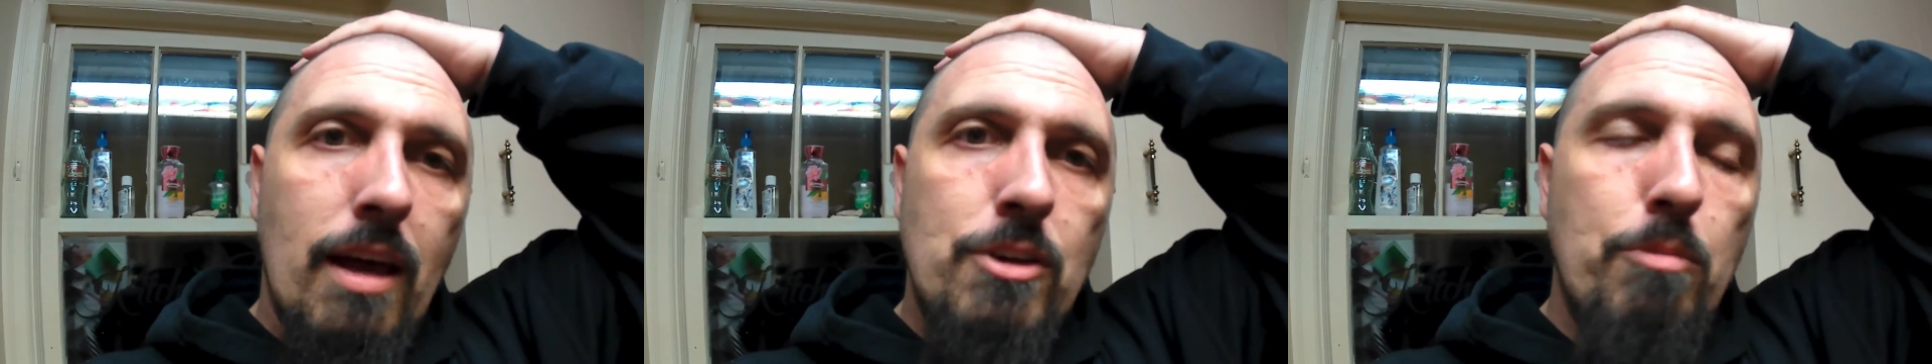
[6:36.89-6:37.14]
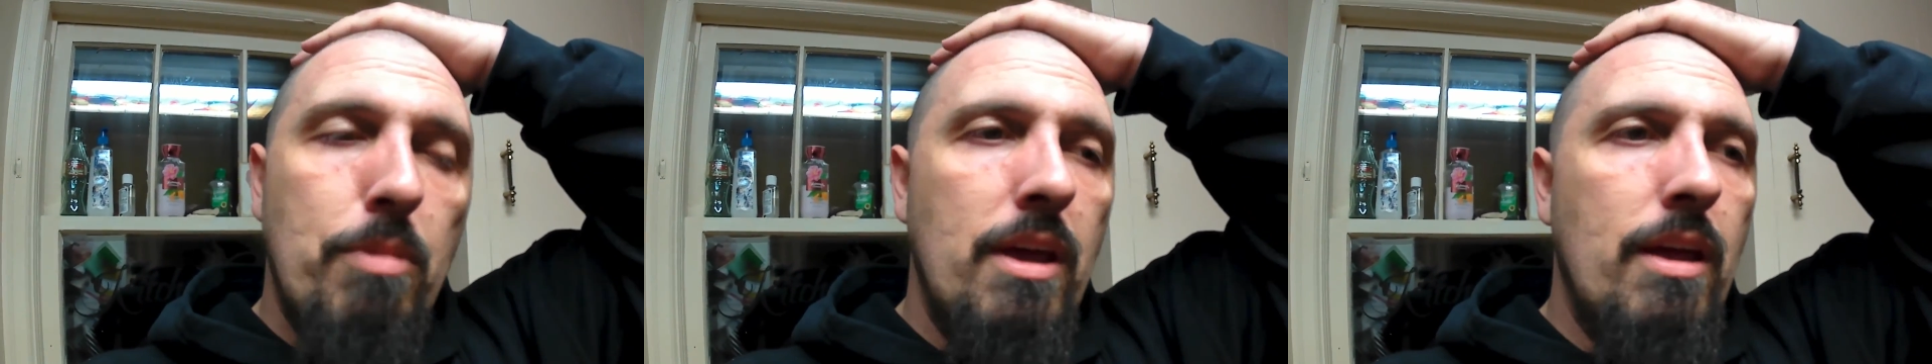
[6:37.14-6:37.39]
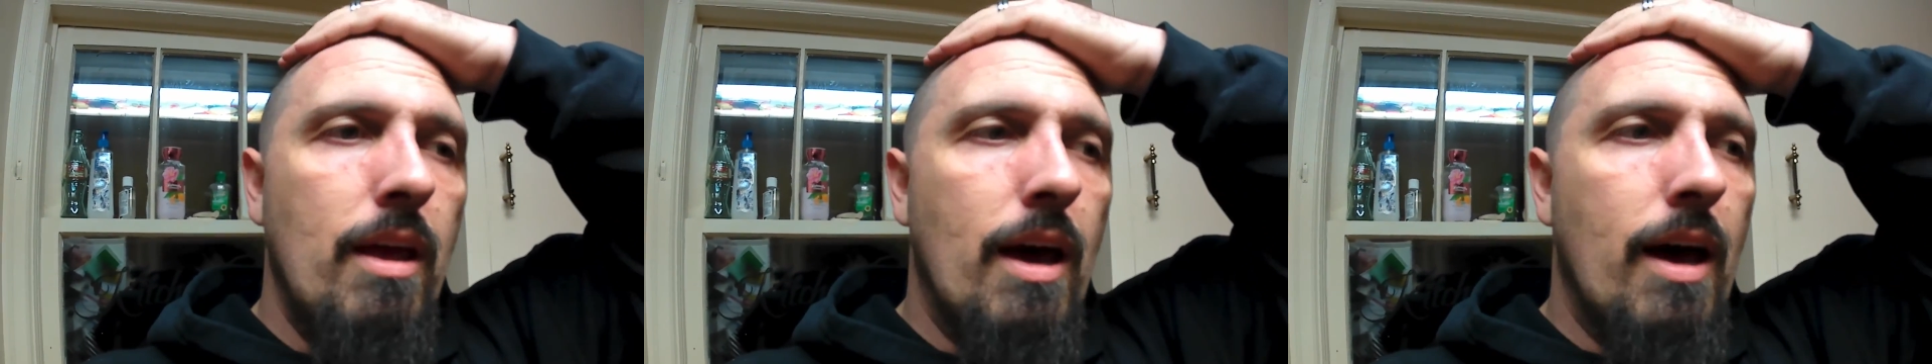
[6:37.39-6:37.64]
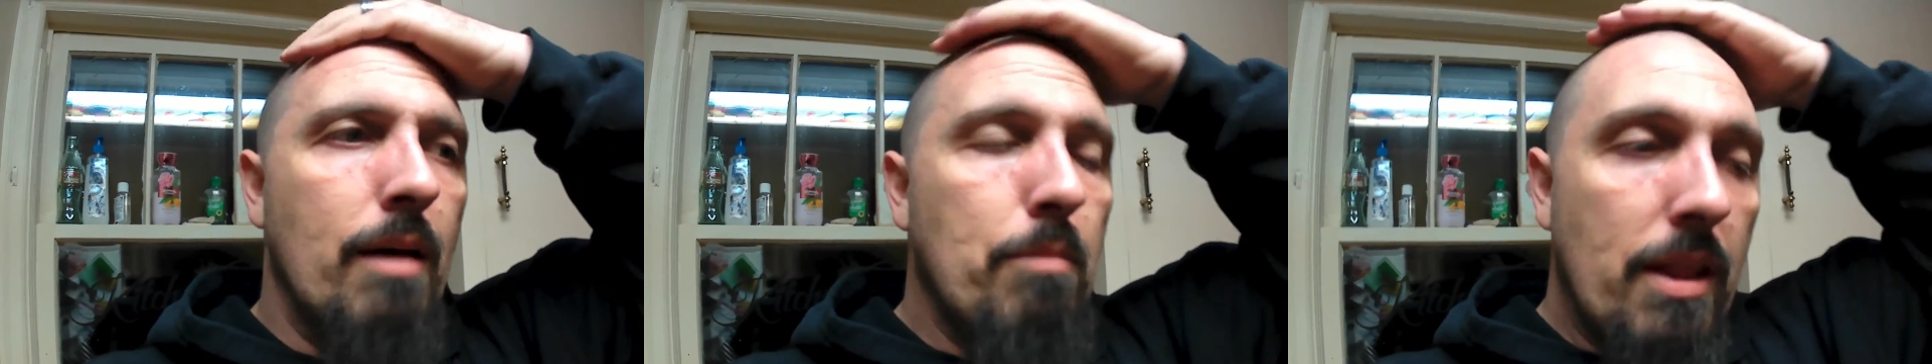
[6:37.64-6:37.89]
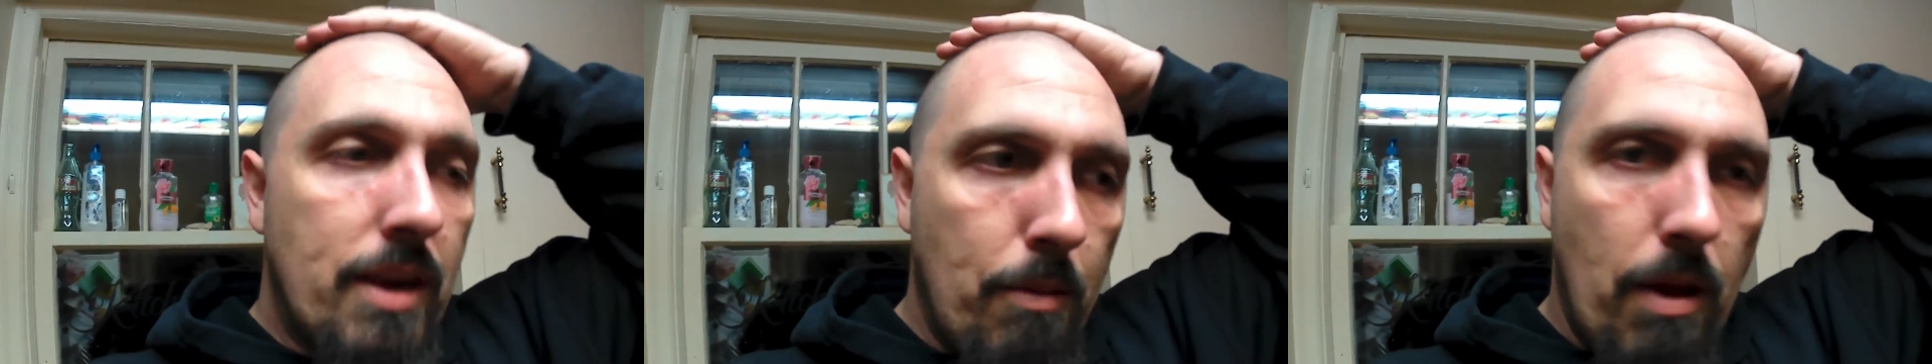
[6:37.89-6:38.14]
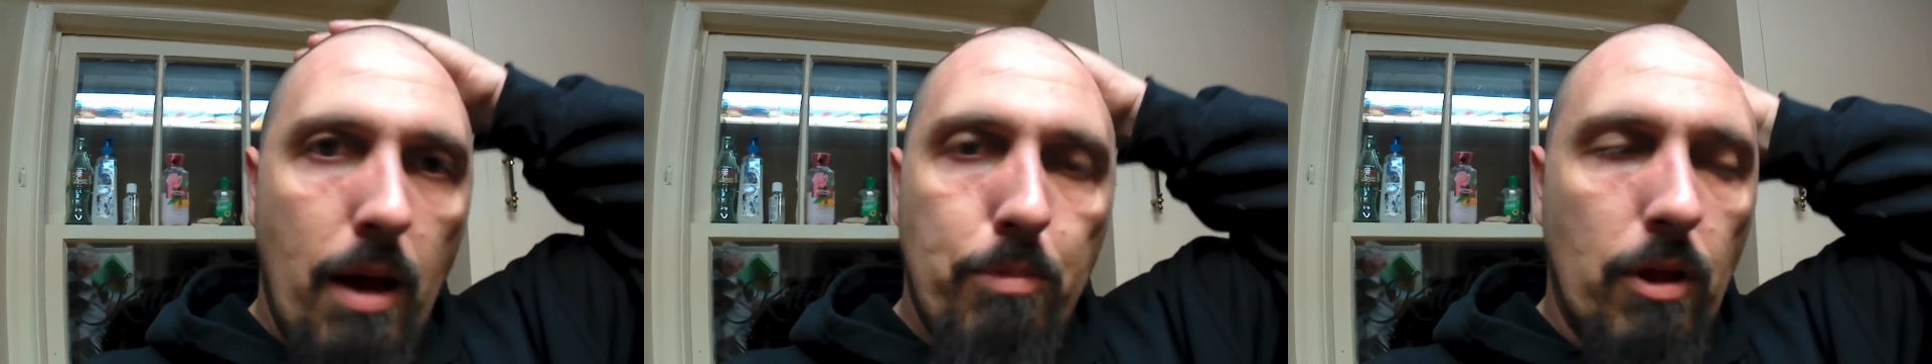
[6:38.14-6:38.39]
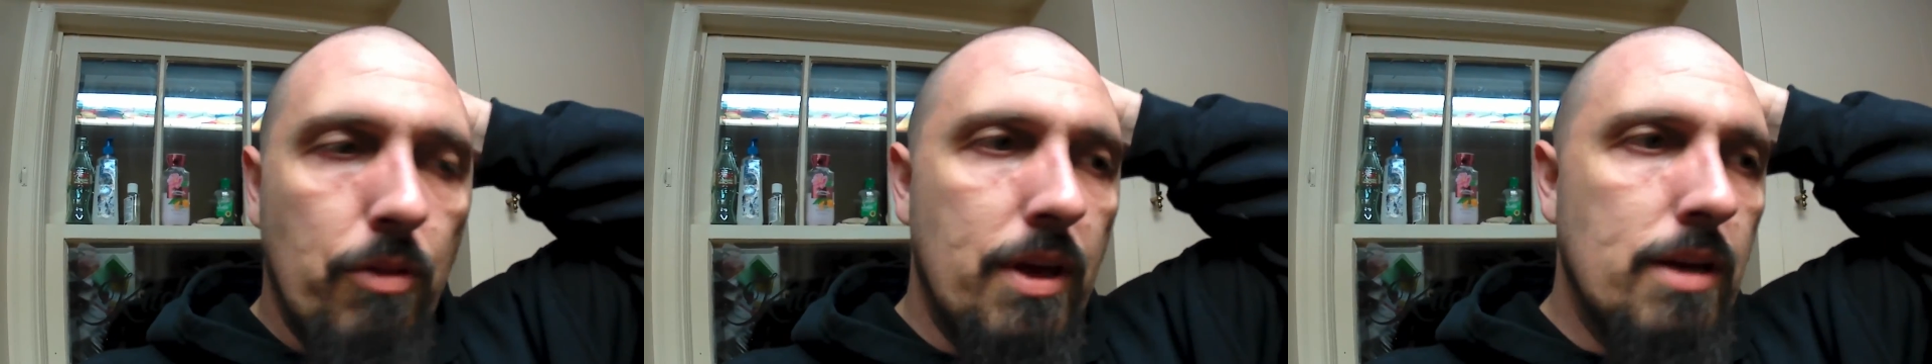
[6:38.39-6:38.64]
should be, by the time I upload this,